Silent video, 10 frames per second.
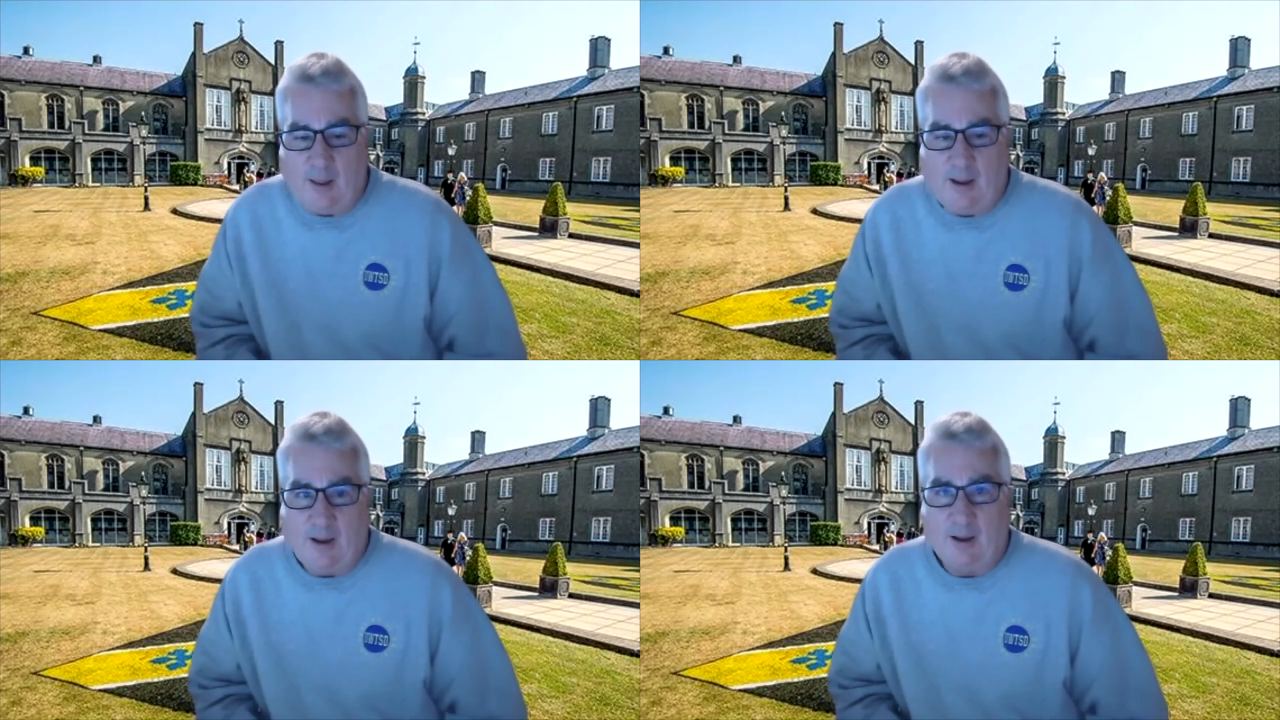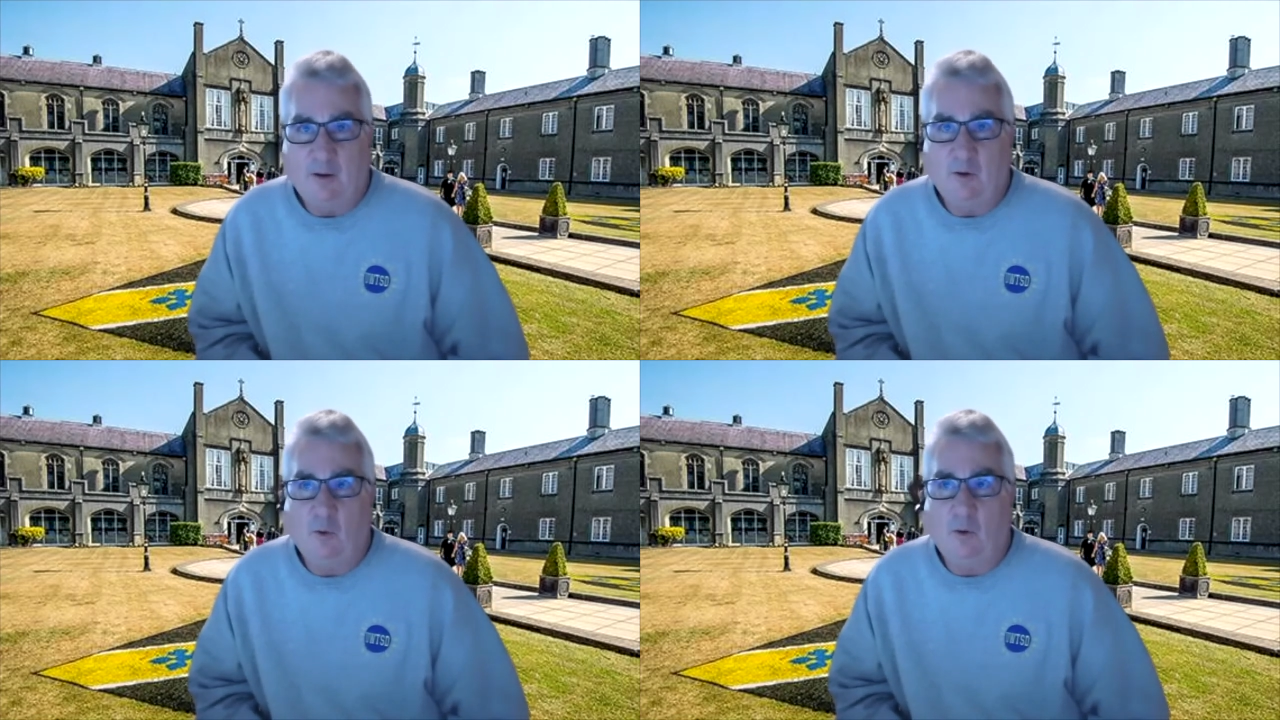
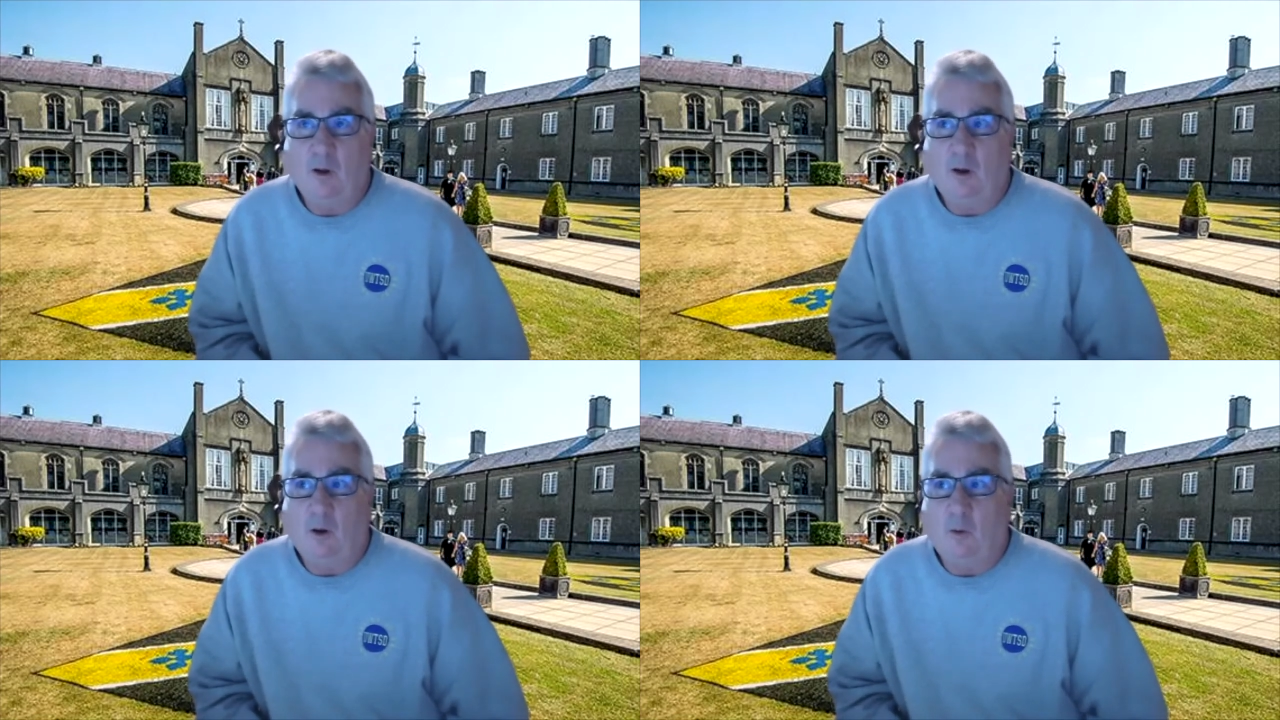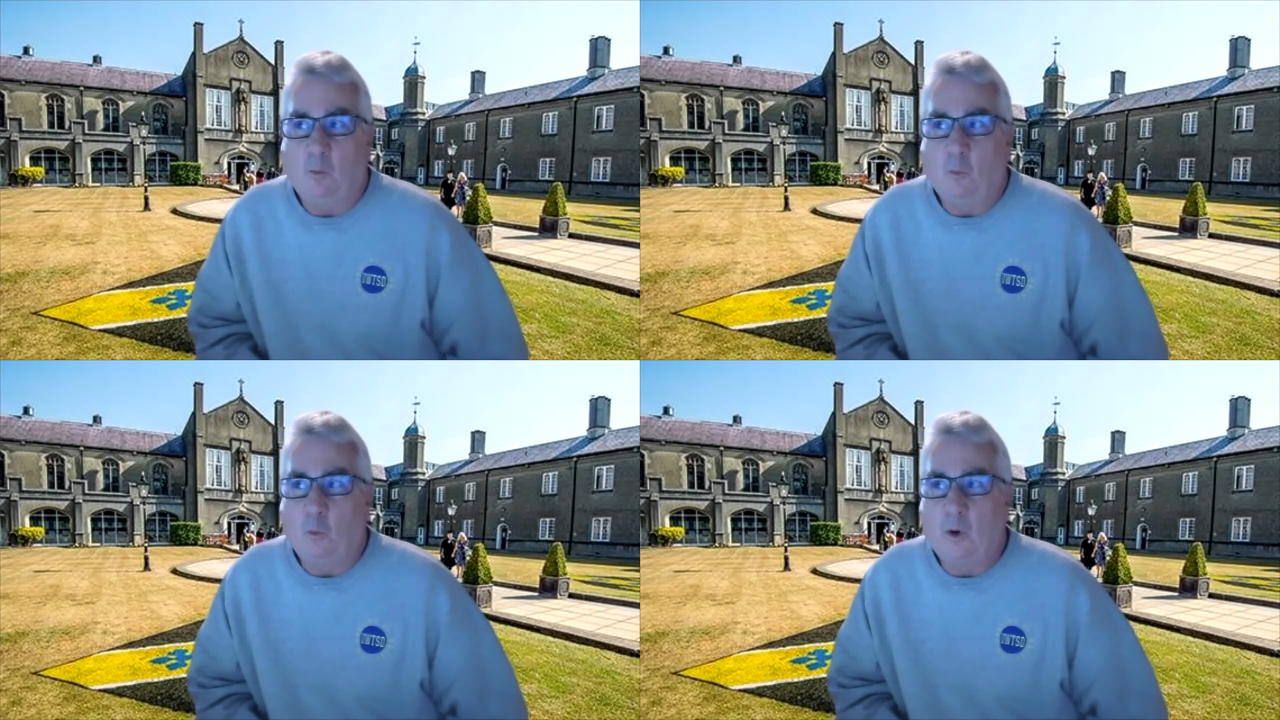and
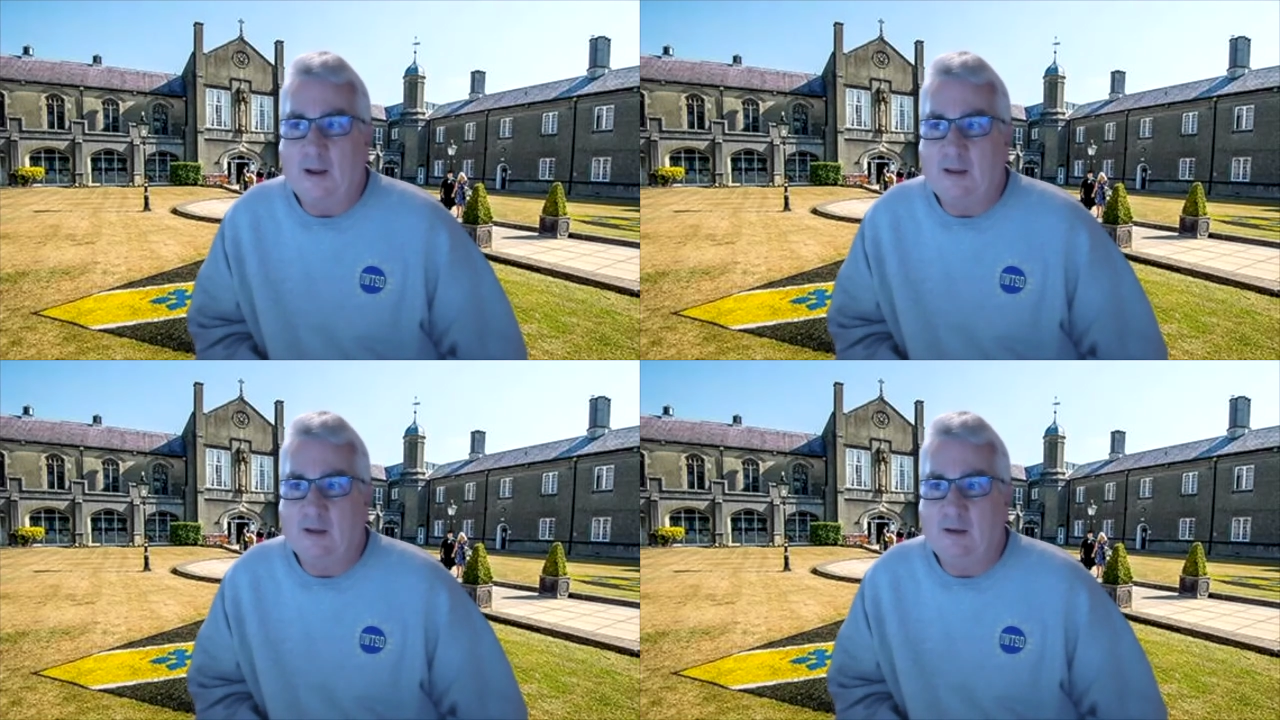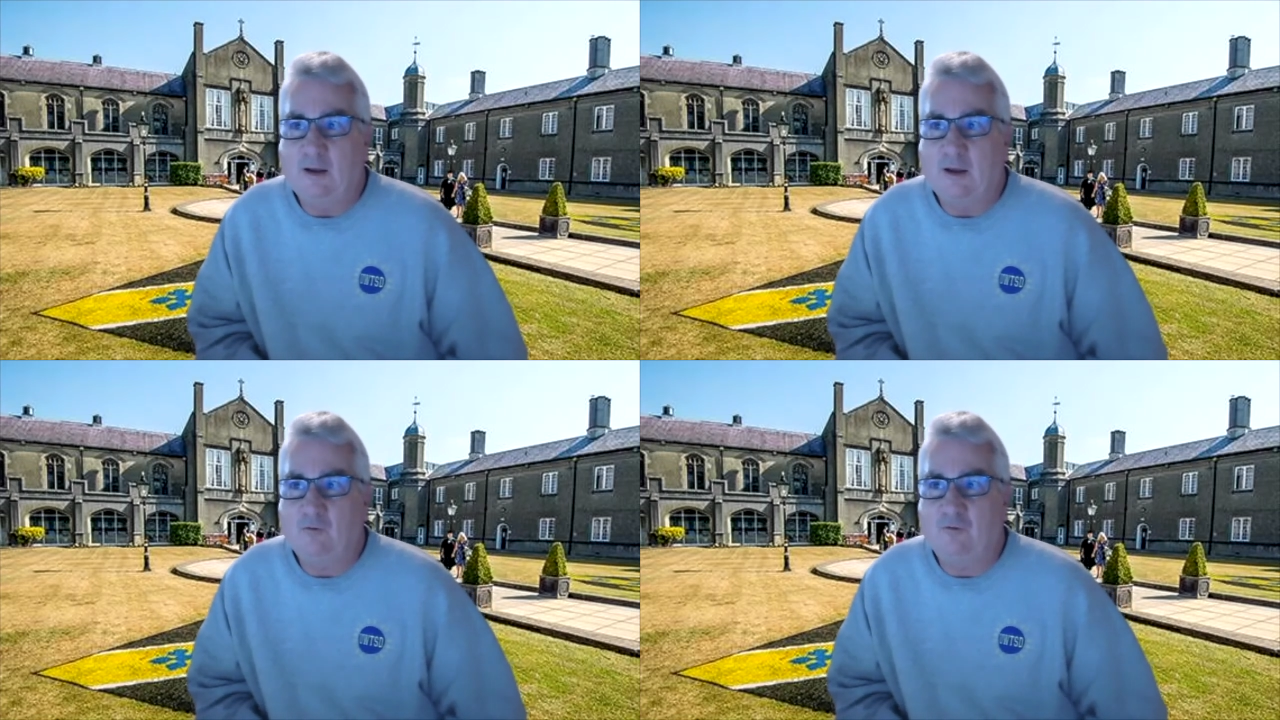what I could
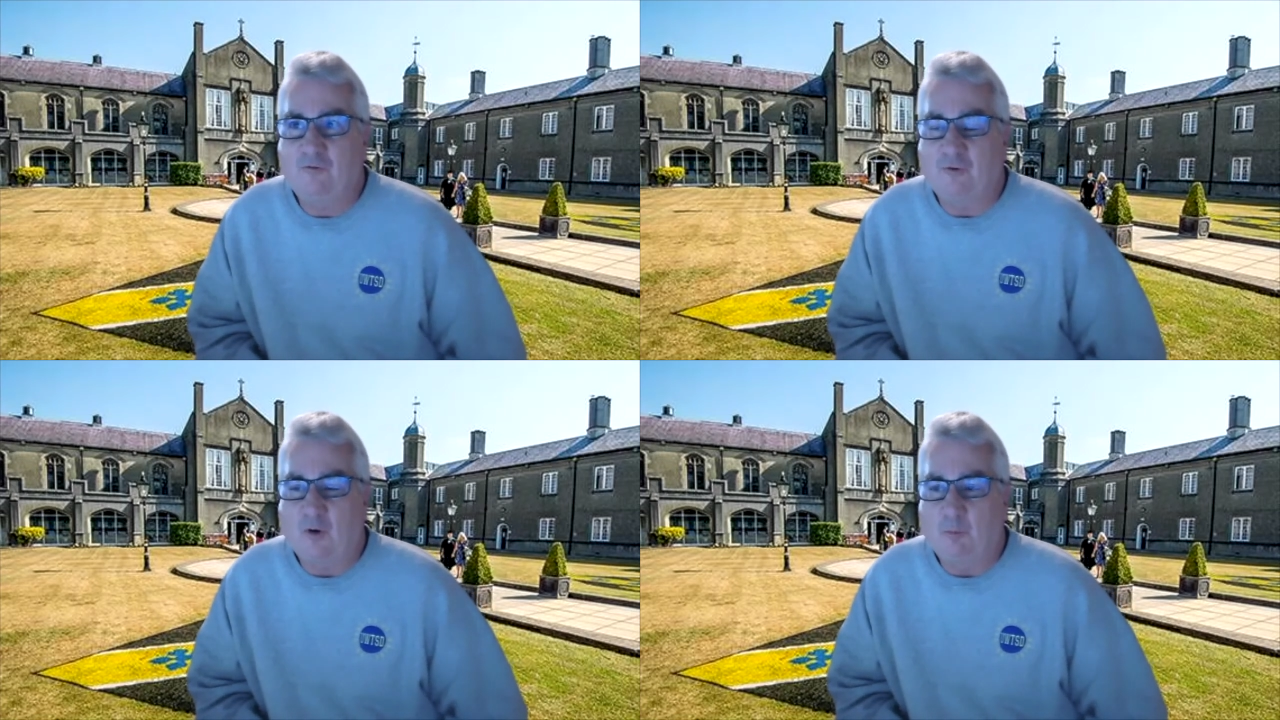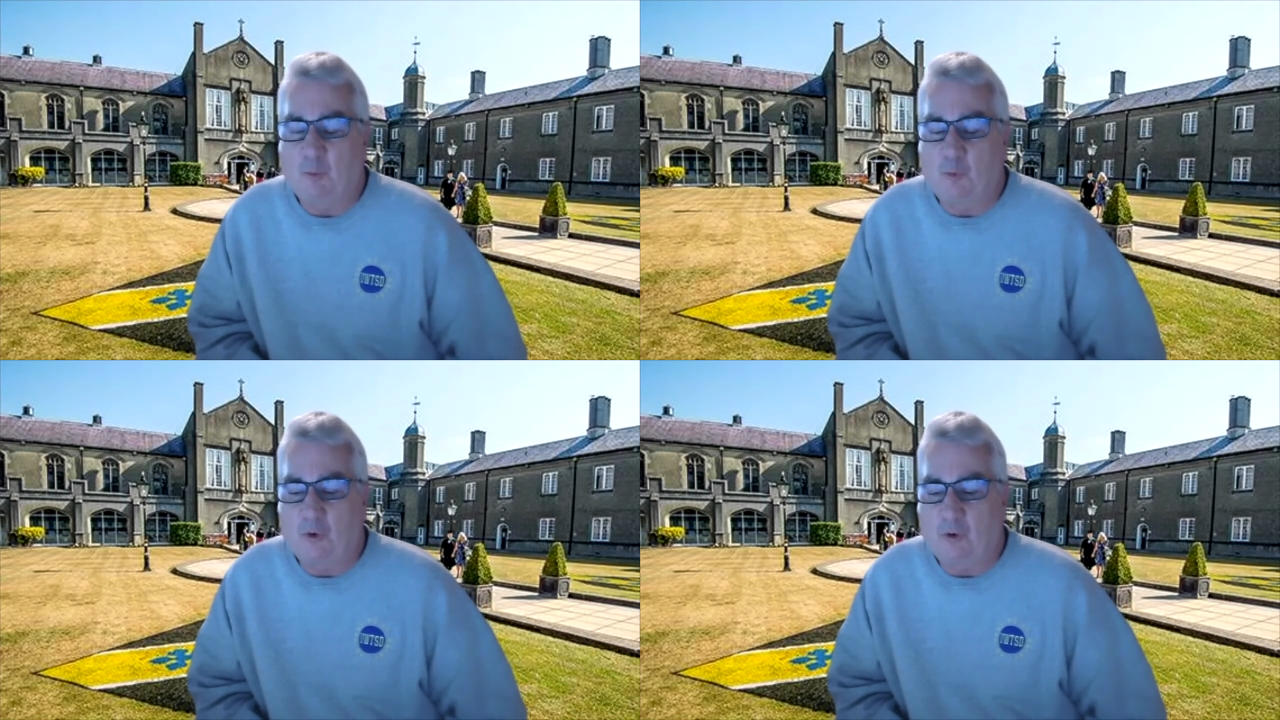get from the
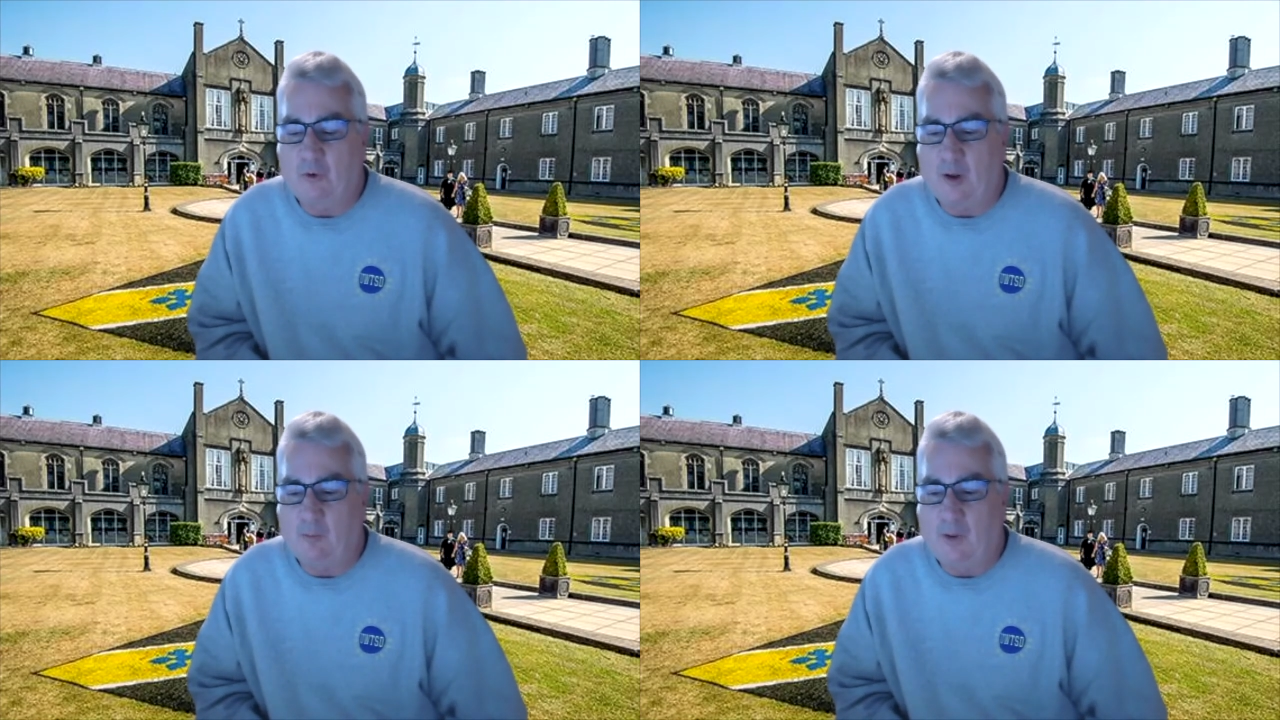program